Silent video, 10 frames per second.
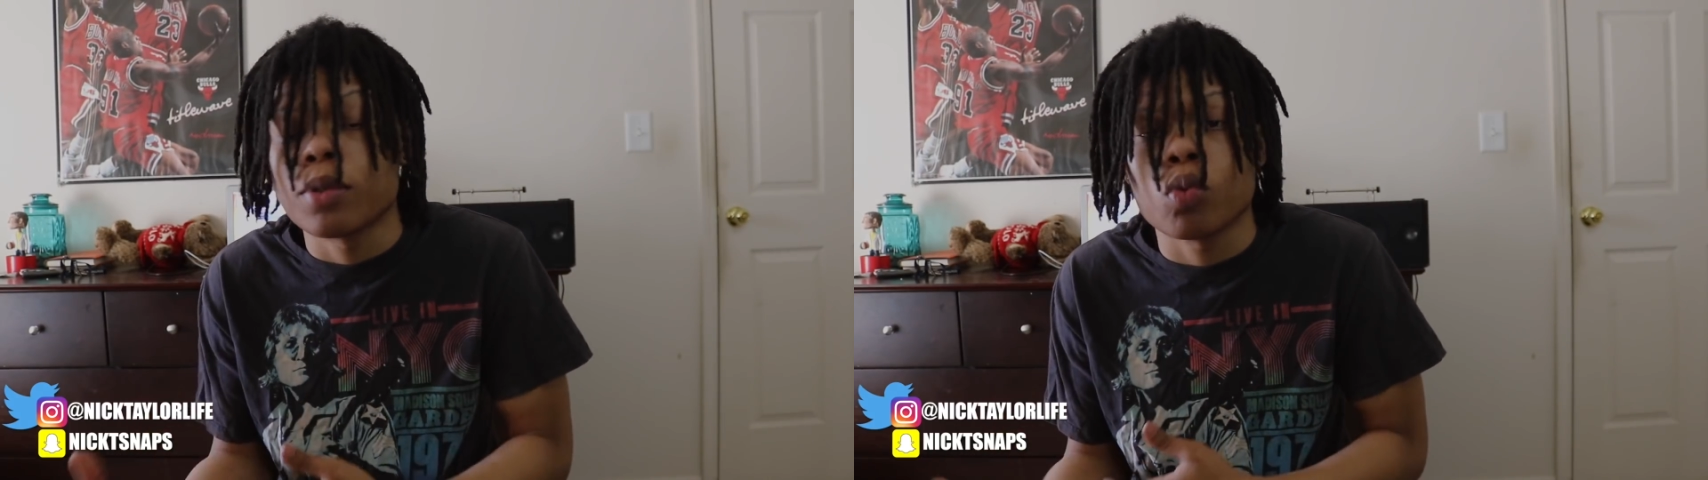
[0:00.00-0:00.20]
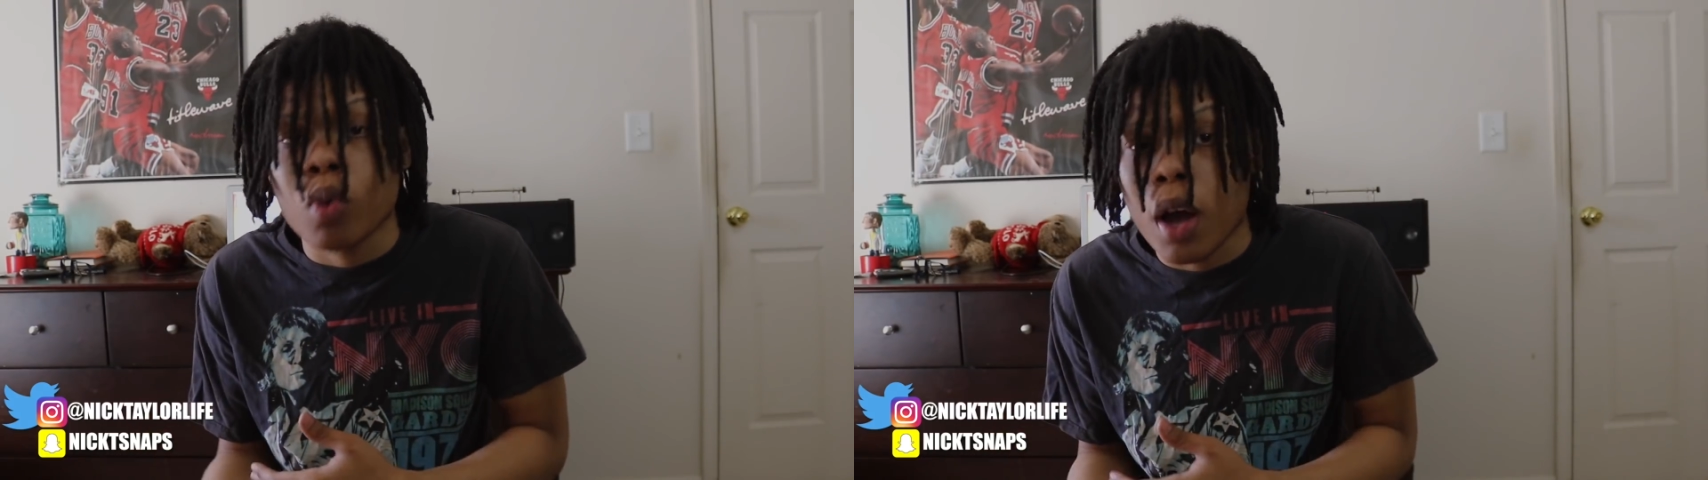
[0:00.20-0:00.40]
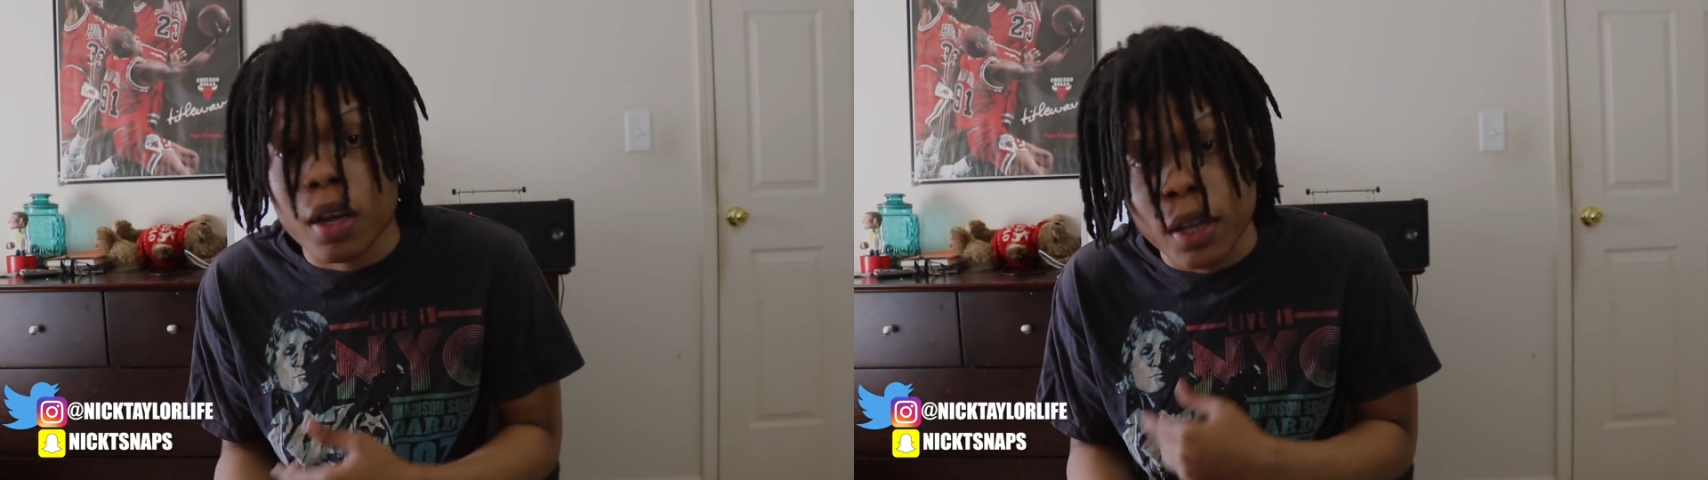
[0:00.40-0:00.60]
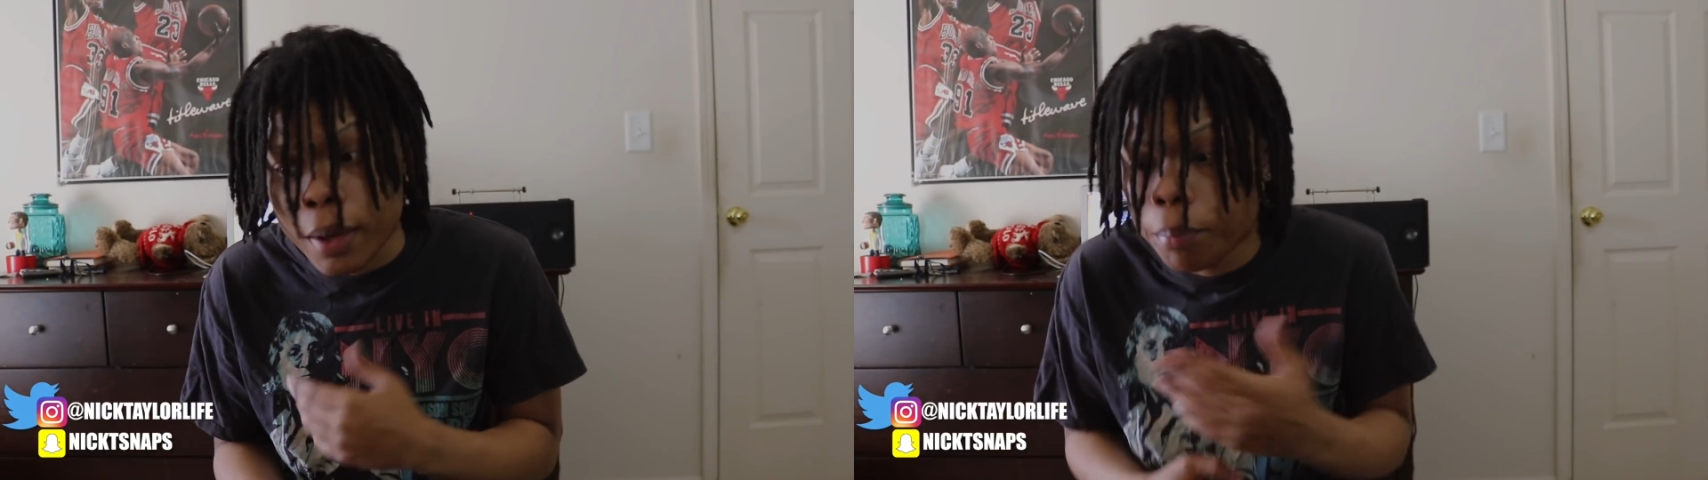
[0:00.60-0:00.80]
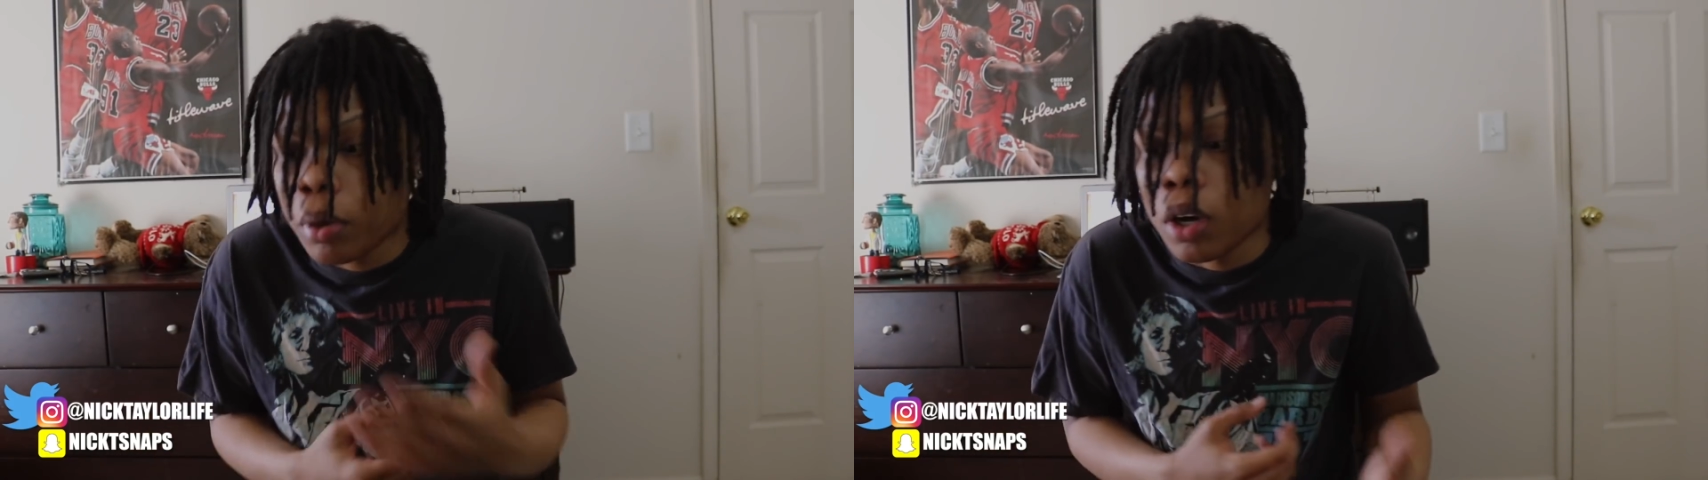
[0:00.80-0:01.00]
of rock
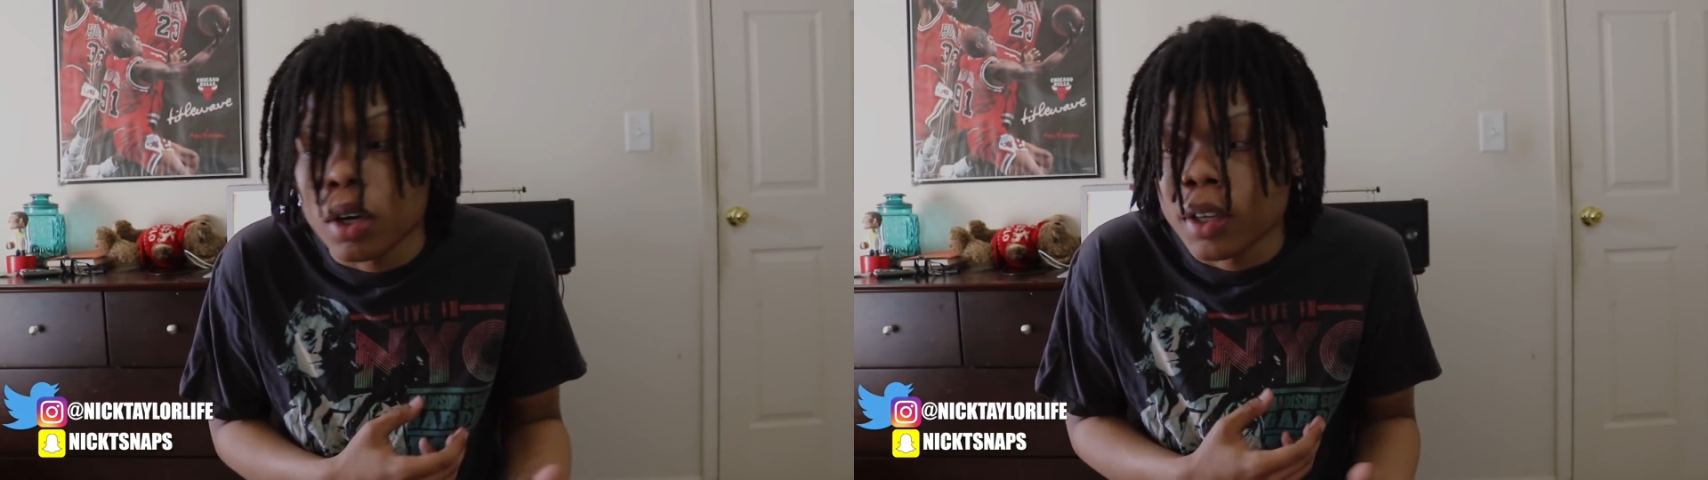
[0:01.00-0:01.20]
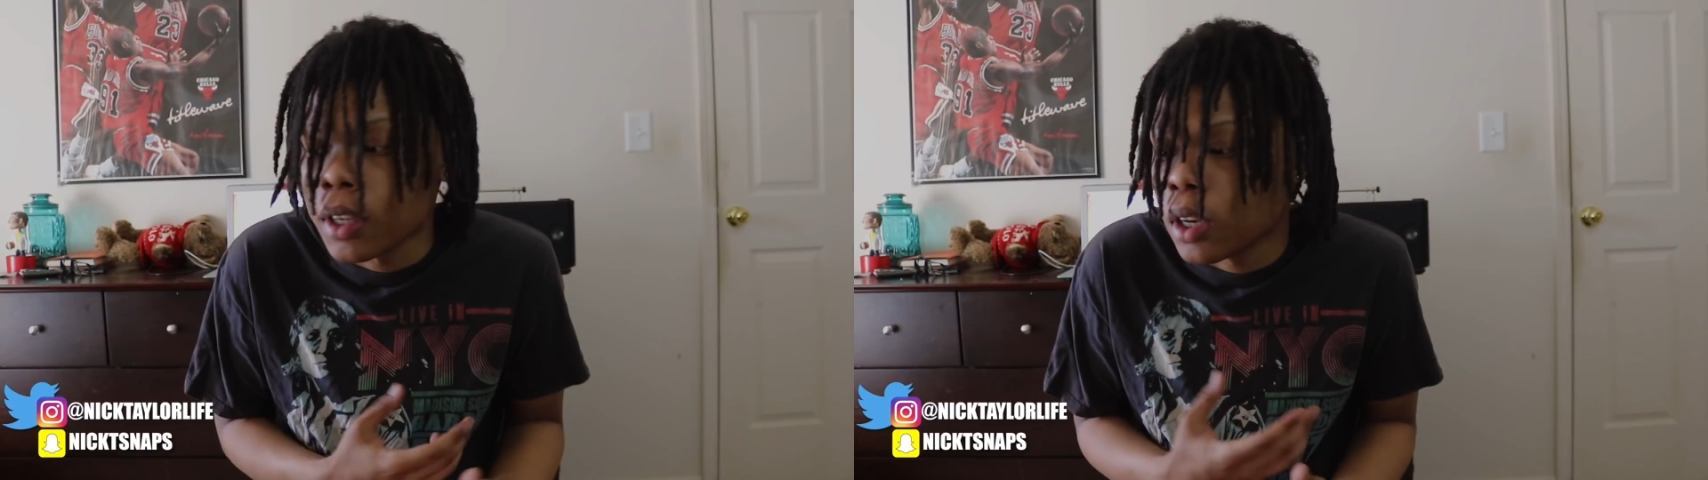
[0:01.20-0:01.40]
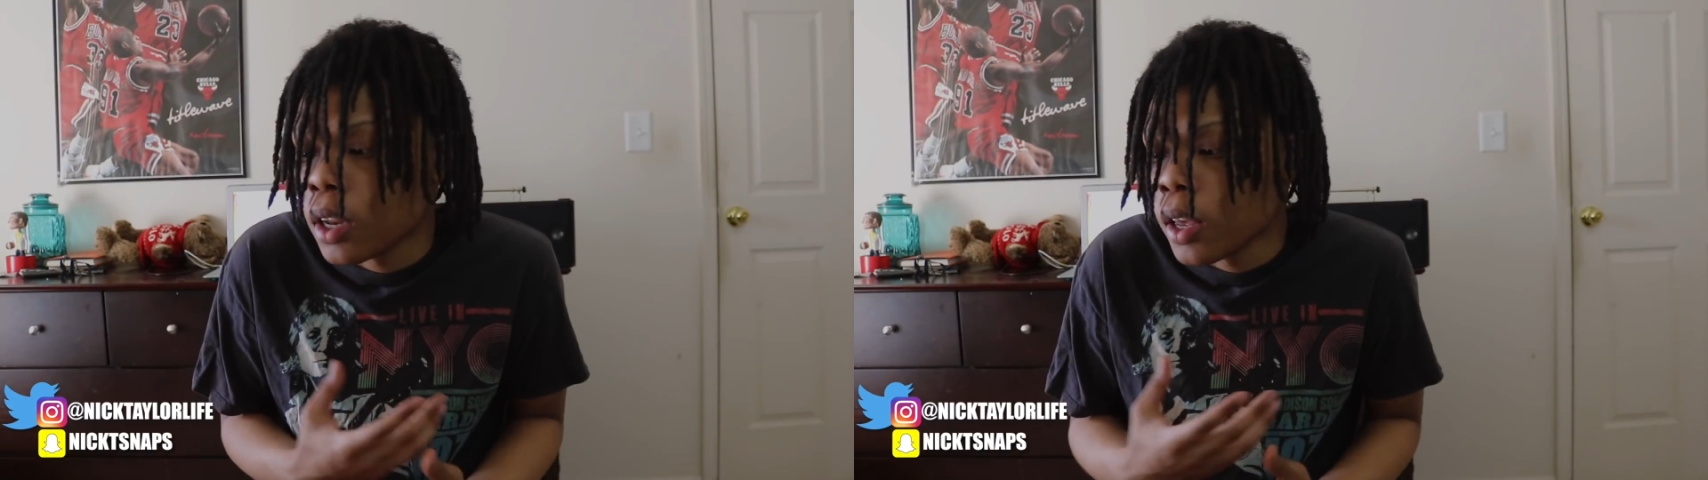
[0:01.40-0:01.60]
like punk and